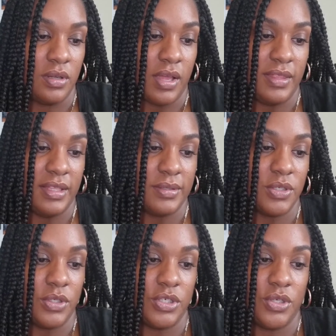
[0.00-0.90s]
I think that was
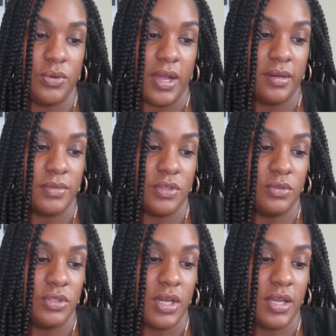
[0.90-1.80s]
only two items sold,
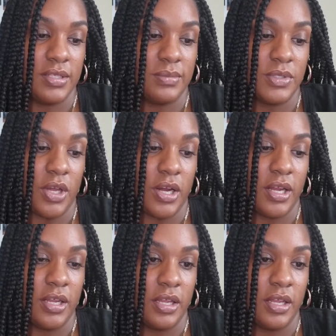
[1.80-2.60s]
you guys. I'm sorry.